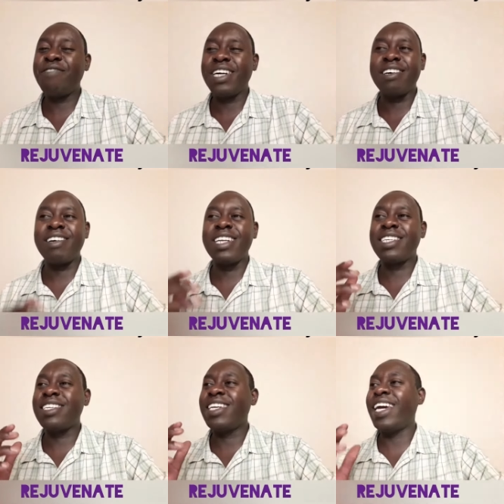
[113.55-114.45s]
a
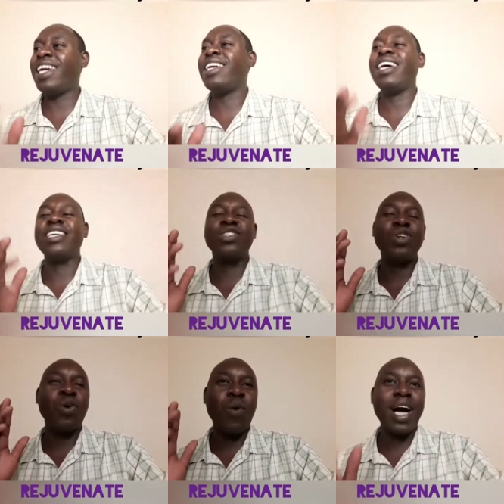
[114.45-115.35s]
great day as
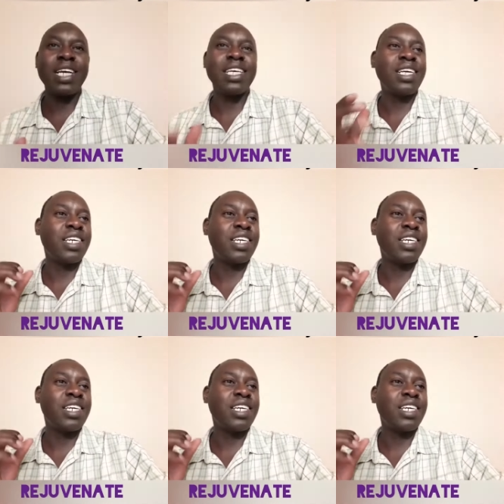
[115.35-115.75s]
you're working,